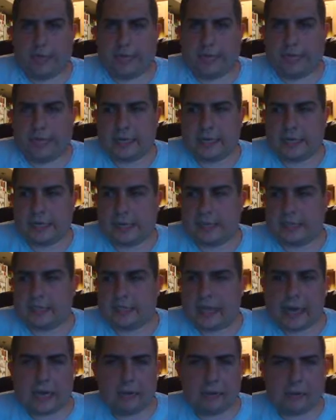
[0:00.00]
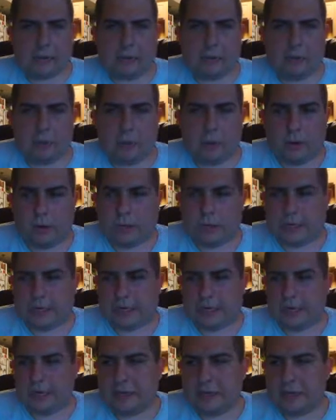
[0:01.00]
like uh, Sodom and Gomorrah,
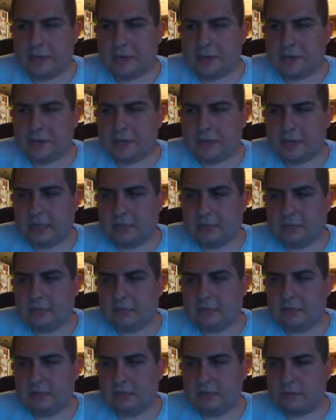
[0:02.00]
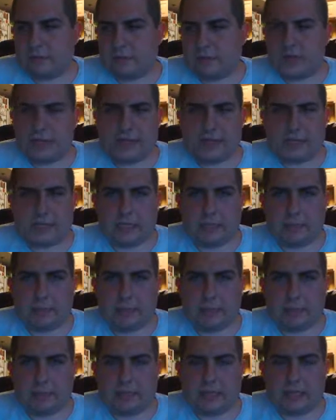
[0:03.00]
like those cities in the
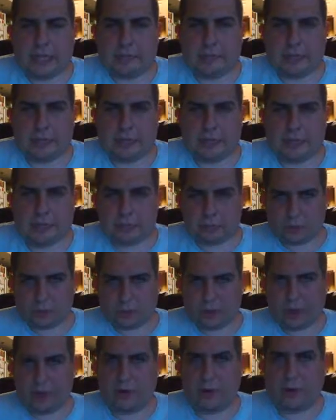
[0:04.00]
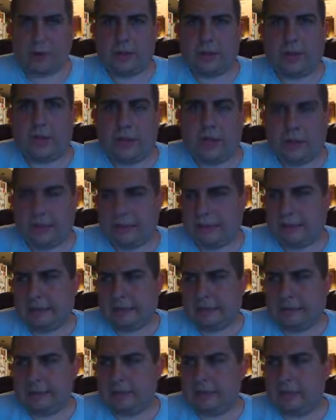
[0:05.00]
Bible that were destroyed early on,
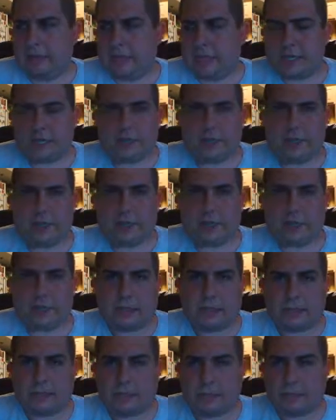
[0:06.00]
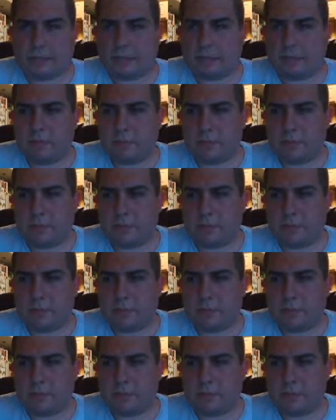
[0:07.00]
like in Genesis or something.